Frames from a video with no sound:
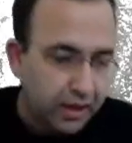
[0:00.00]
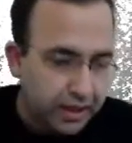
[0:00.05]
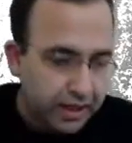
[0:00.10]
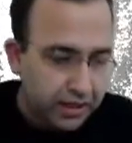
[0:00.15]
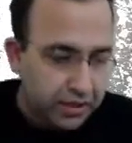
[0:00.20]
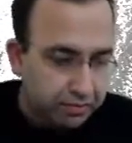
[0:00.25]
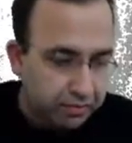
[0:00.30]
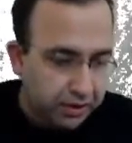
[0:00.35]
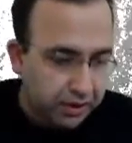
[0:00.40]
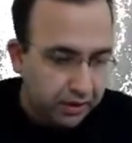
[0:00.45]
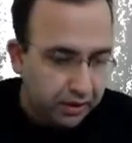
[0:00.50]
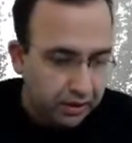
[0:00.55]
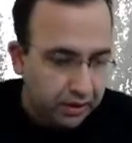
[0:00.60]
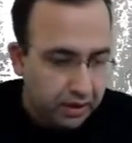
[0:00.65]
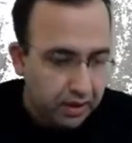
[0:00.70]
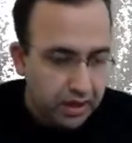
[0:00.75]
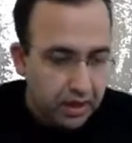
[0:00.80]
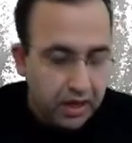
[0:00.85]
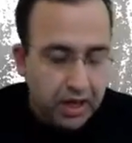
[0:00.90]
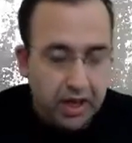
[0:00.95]
Next point,
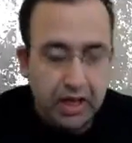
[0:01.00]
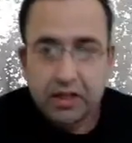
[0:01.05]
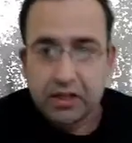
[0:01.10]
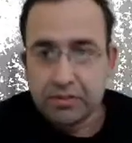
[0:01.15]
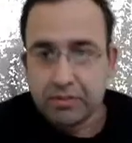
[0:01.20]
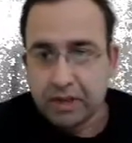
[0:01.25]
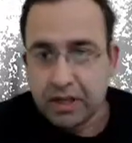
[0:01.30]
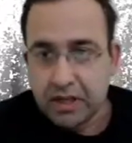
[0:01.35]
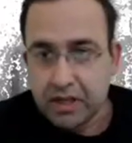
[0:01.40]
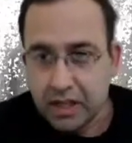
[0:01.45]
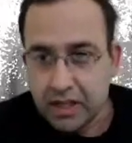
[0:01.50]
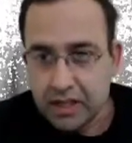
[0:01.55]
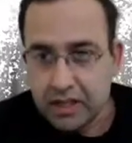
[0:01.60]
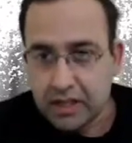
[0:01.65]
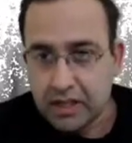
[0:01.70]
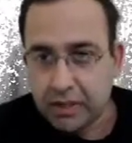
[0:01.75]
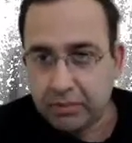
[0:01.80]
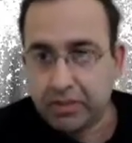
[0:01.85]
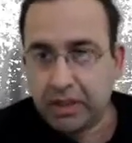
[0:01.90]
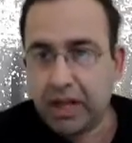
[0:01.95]
a special
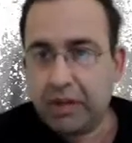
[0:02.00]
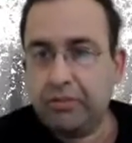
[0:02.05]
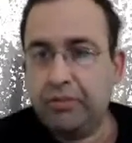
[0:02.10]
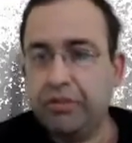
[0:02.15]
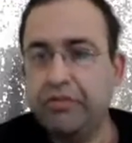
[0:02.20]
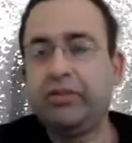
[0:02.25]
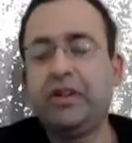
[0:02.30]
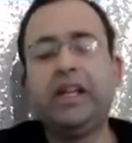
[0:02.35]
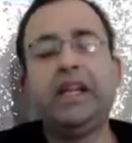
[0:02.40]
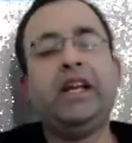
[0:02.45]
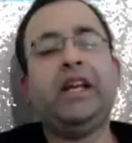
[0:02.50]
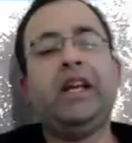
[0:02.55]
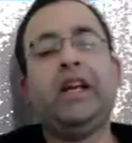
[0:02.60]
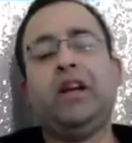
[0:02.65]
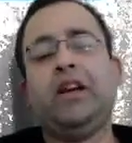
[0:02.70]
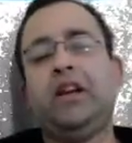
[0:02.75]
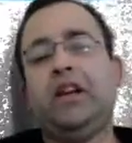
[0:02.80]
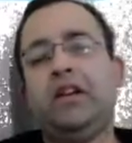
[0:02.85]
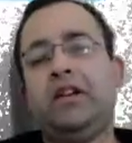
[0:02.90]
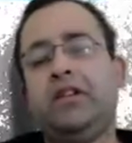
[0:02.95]
subtype of T A
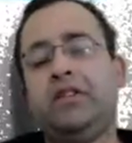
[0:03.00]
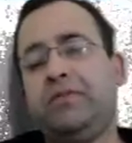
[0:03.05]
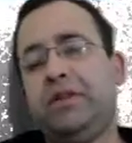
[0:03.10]
L L.